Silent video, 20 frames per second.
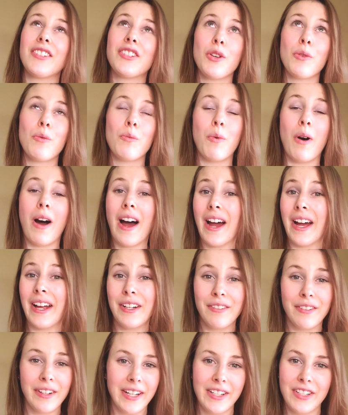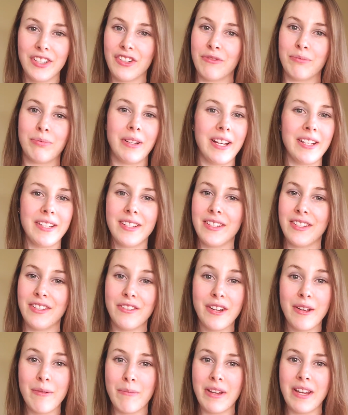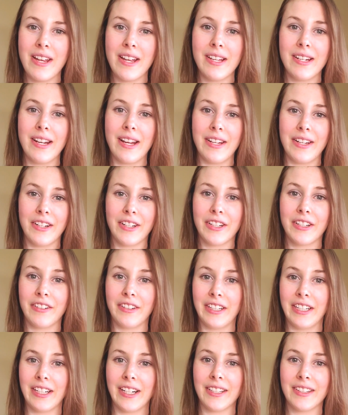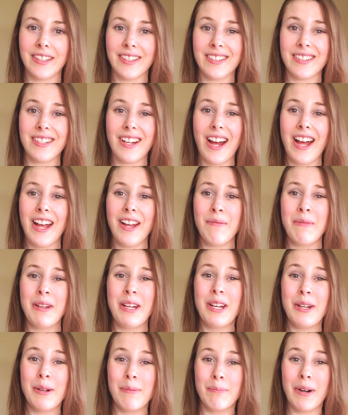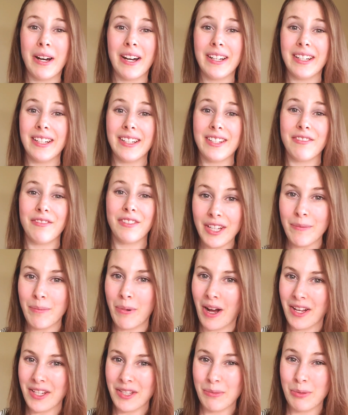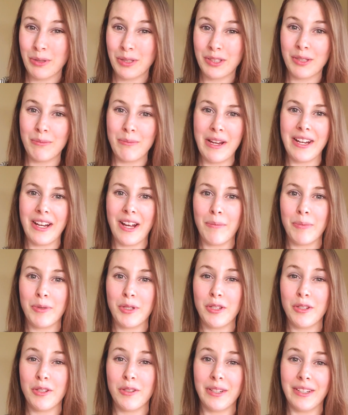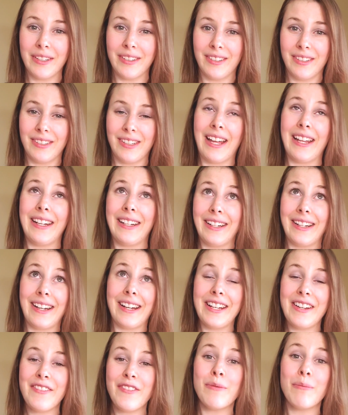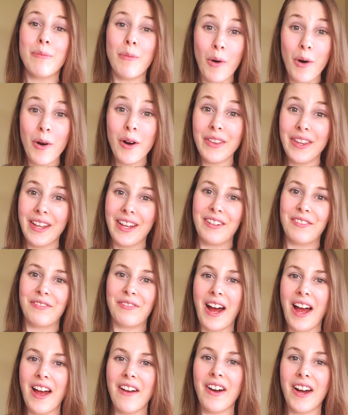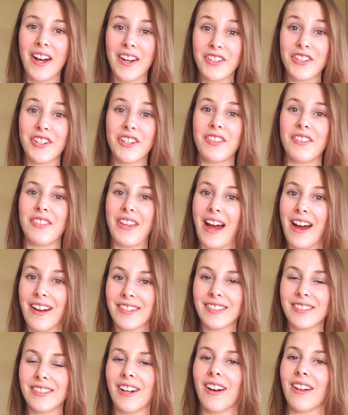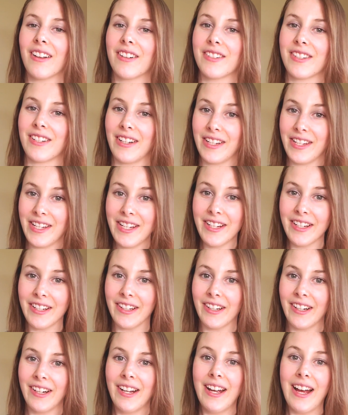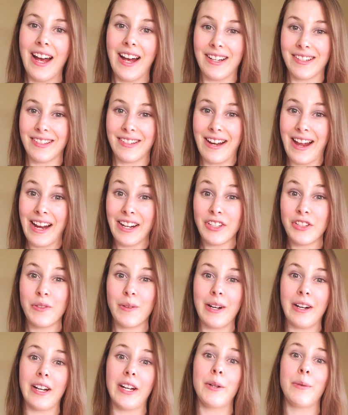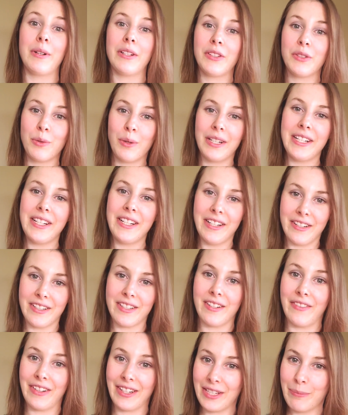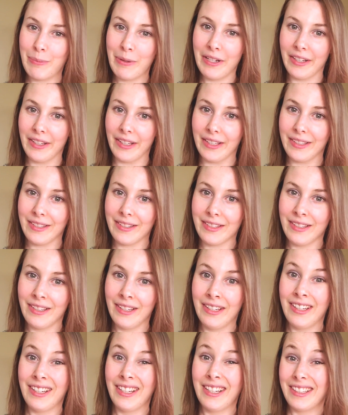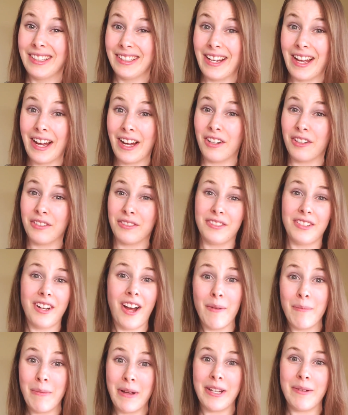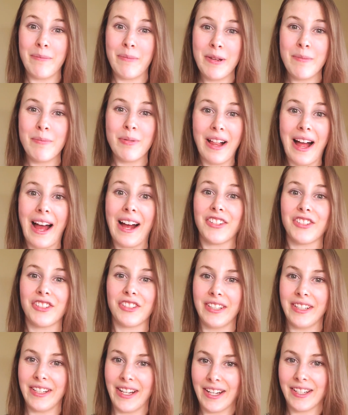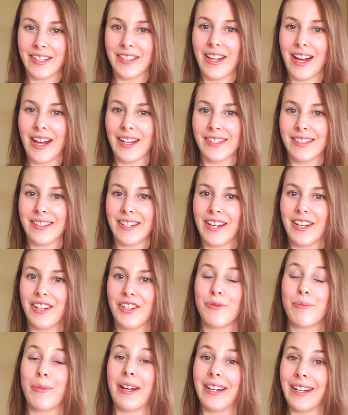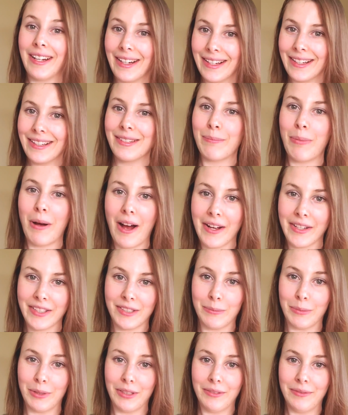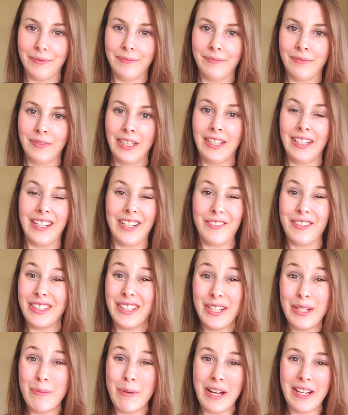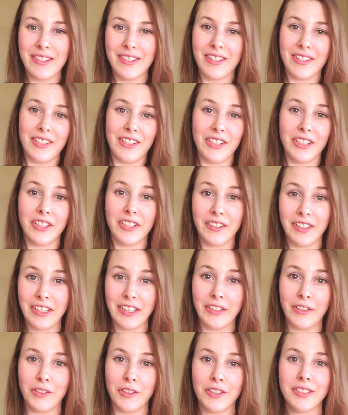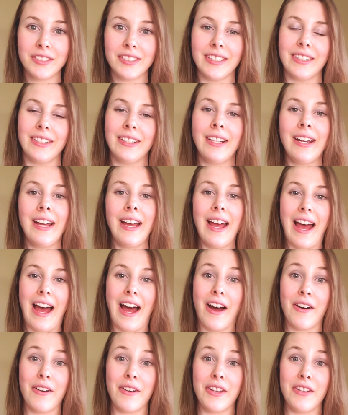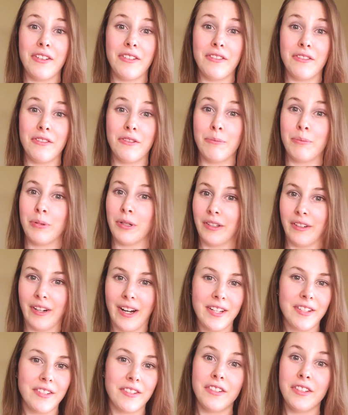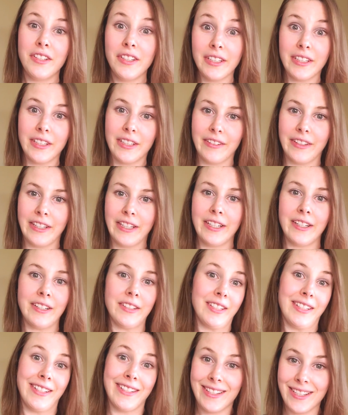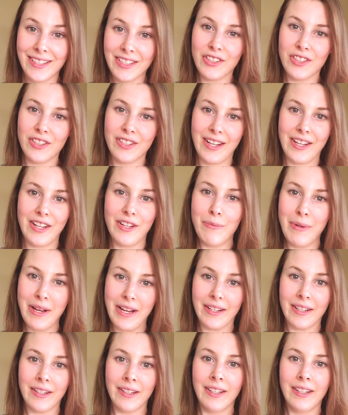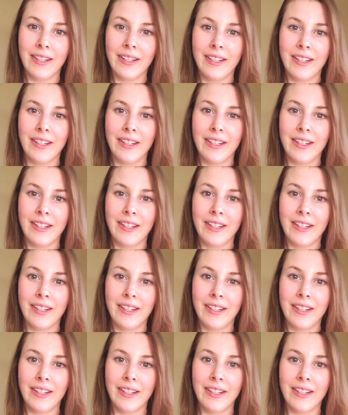such a wide range of places you can be in at your career at this time, but it's really possible to make up to and even more than $500,000 a year as an actuary with 20 years of experience. Now, not many people actually get to that stage, but it is possible. It really depends on your career goals and how you progress through your career and the decisions that you make.